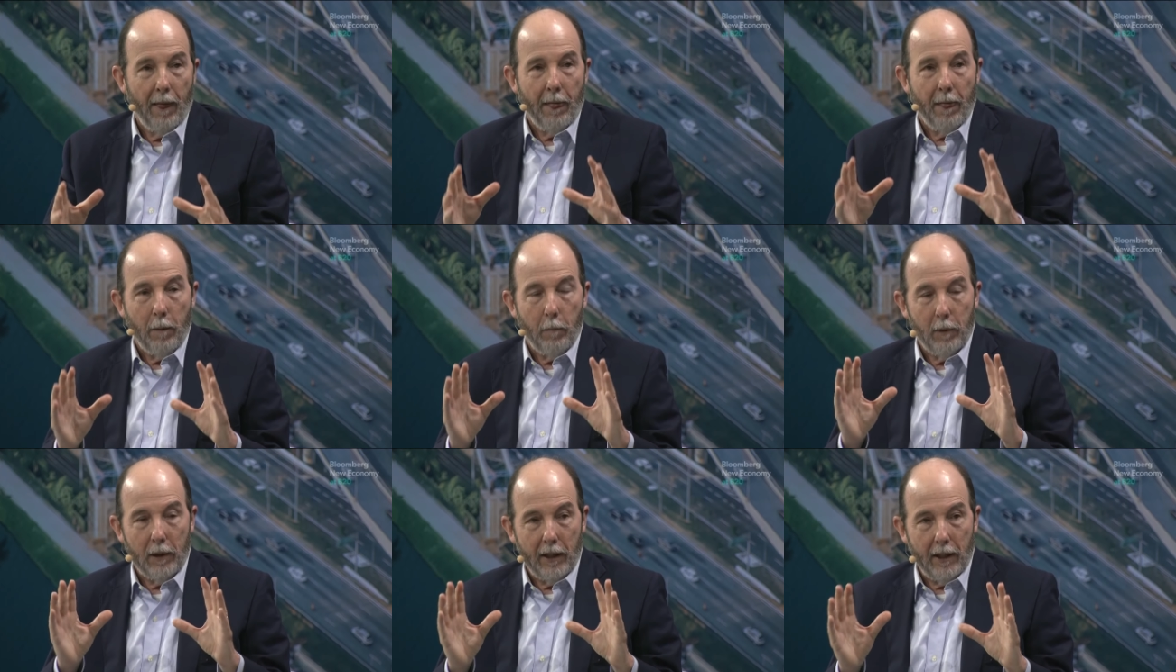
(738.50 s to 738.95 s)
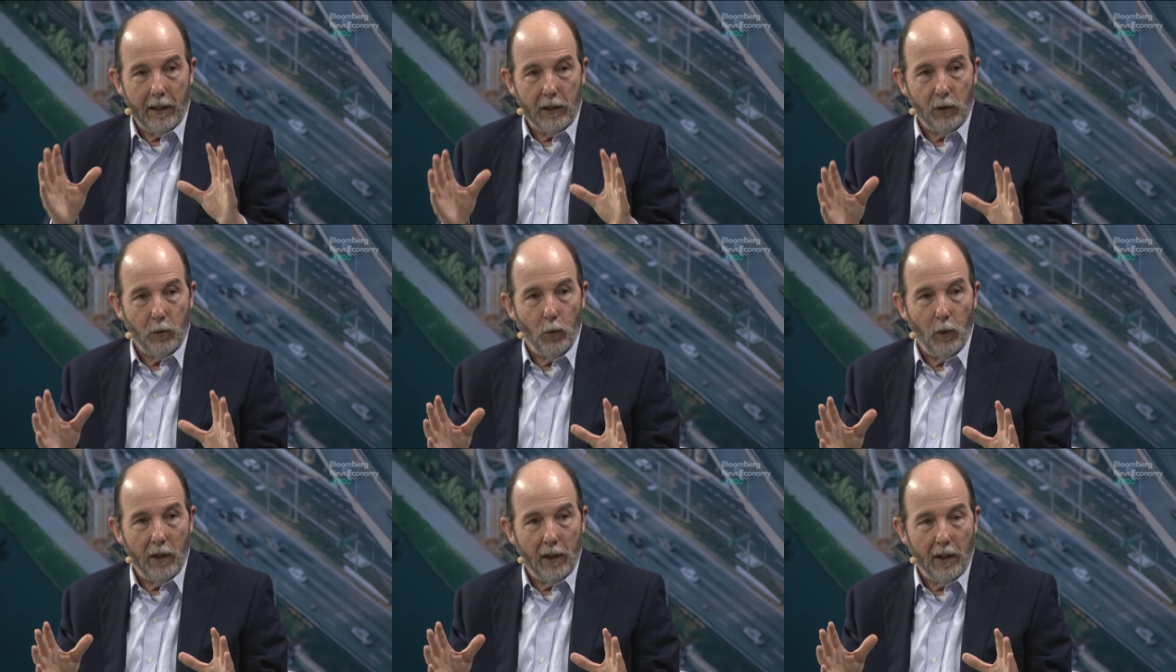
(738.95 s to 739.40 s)
But that's
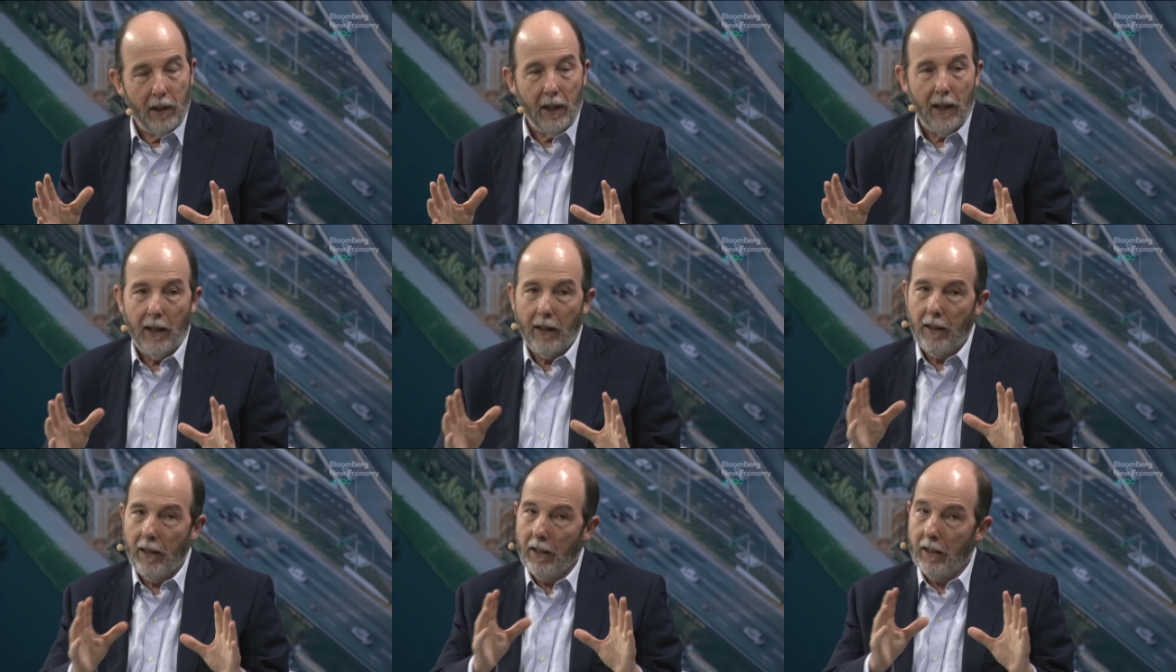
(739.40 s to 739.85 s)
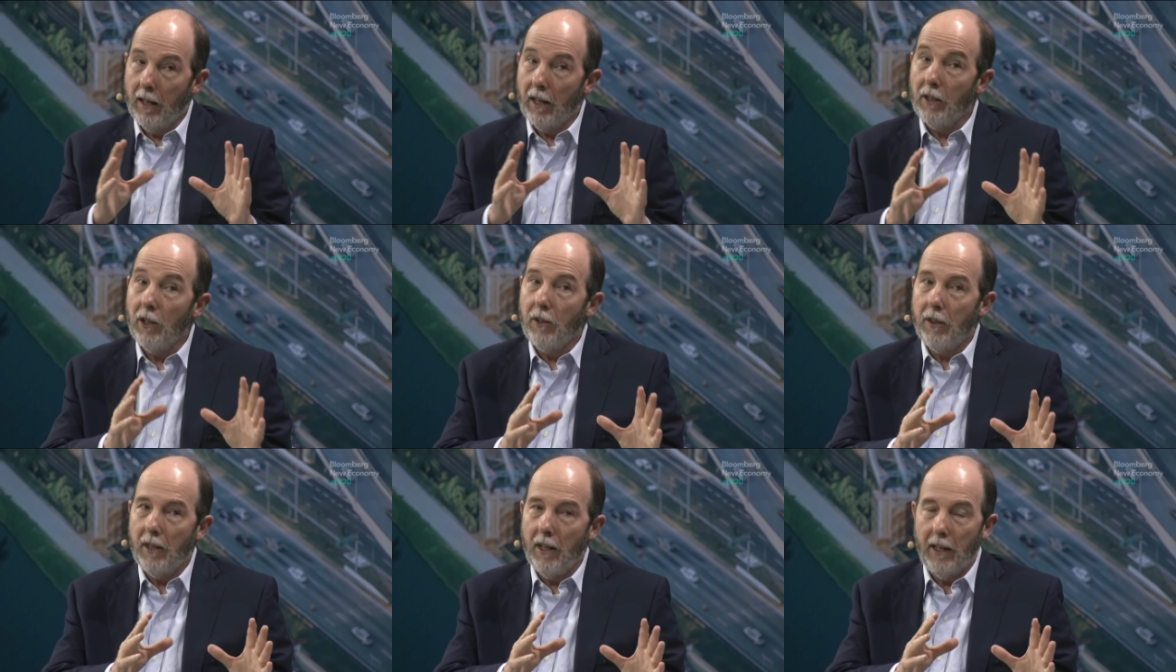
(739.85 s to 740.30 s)
one thing.
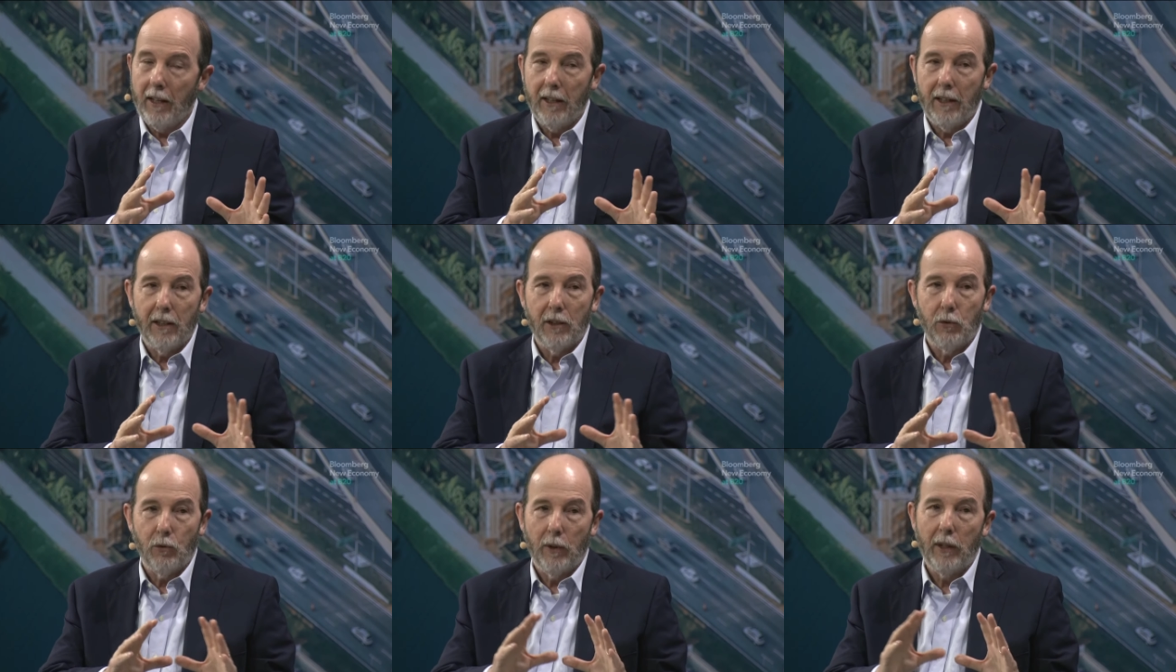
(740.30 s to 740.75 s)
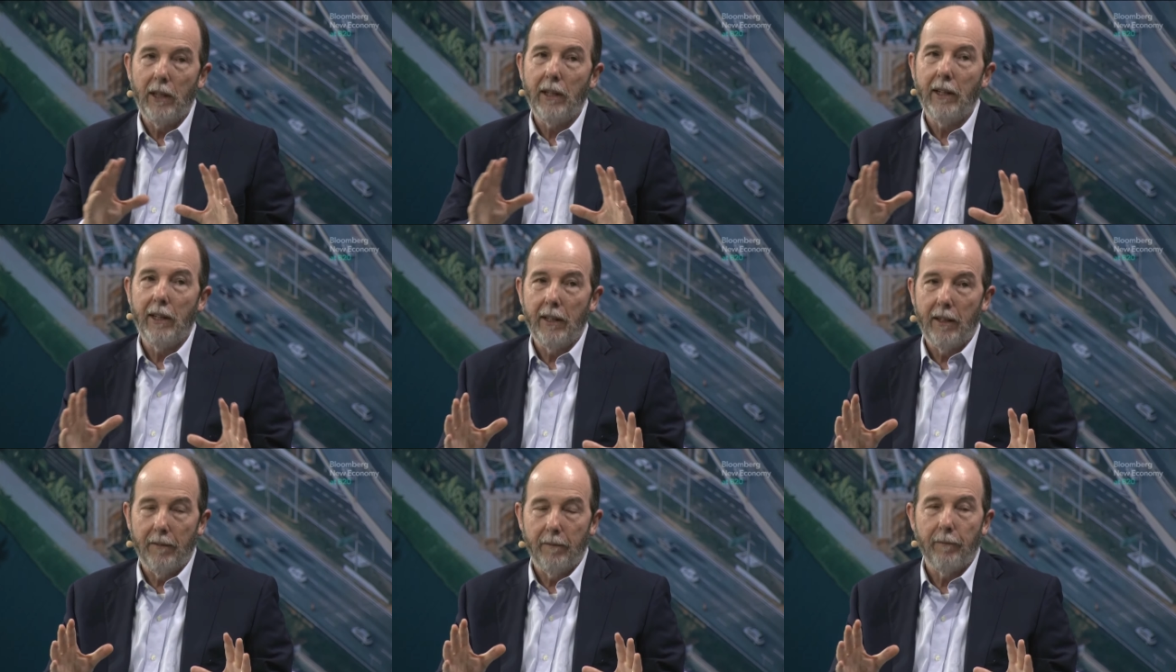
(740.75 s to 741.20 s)
Another thing is
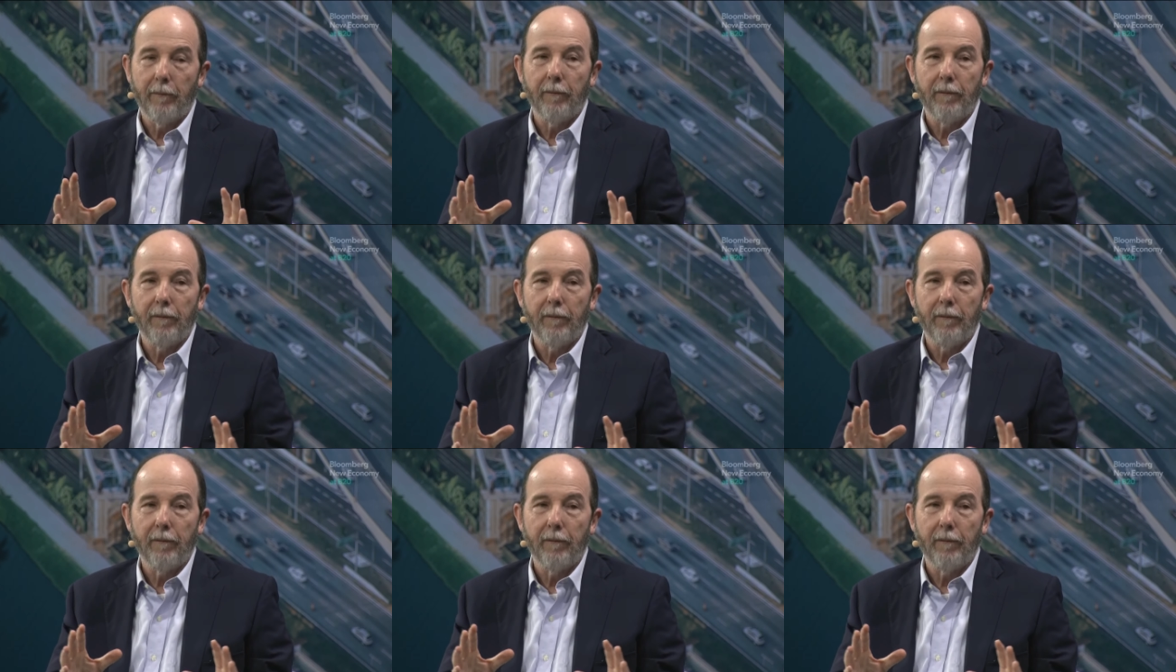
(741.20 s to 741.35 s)
really